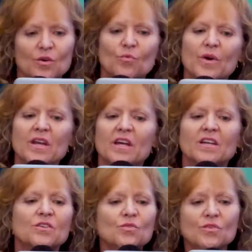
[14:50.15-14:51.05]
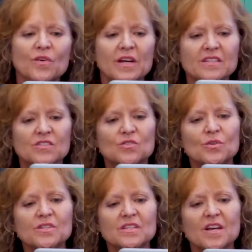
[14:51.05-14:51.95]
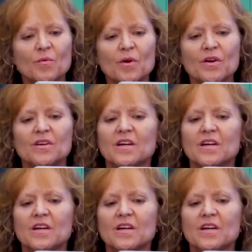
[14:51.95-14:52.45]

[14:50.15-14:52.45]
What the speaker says: when a new device joins the network,